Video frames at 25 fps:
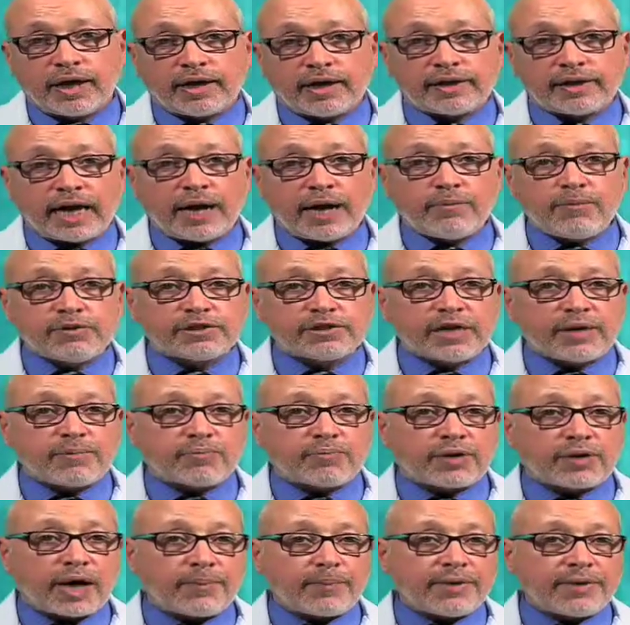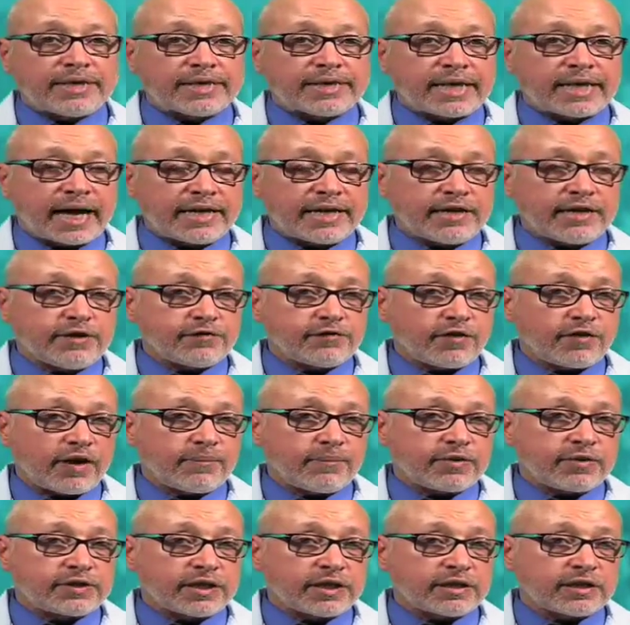And I would say probably
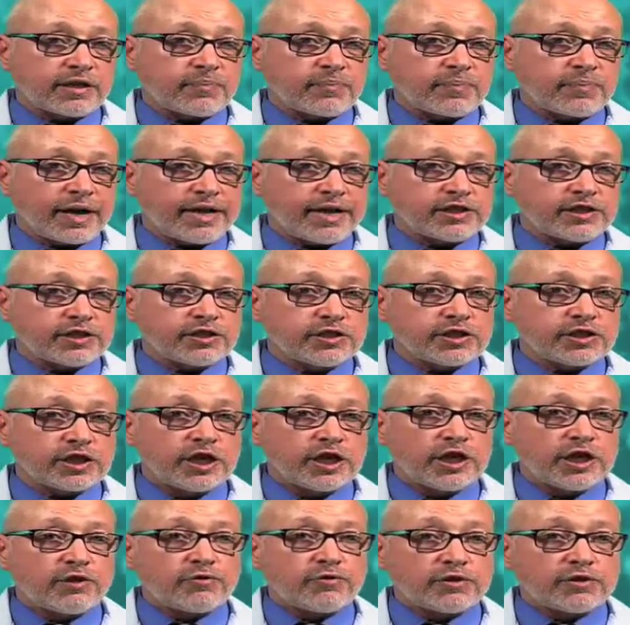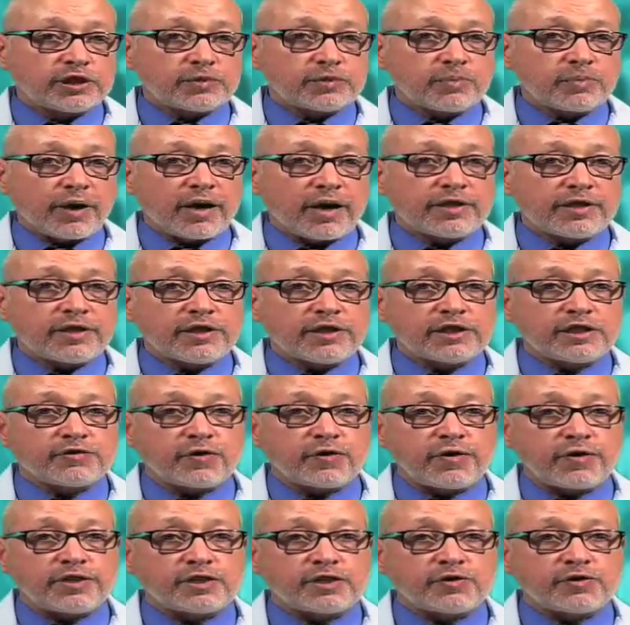95% of the patients respond to this
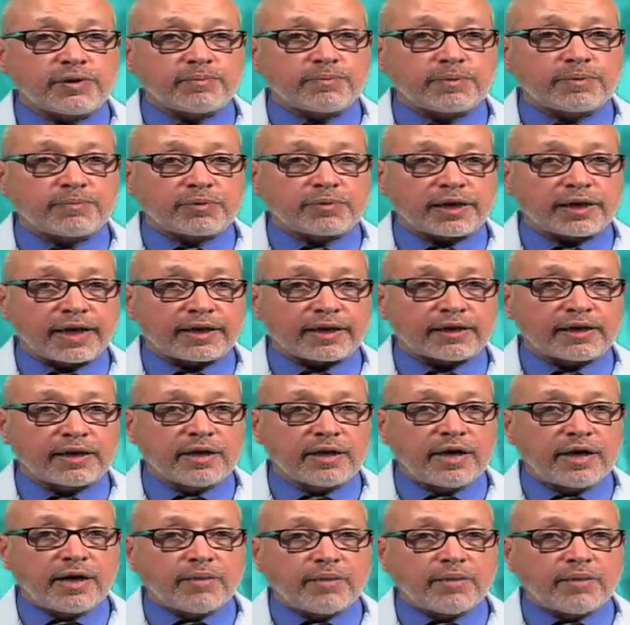very treatment plan.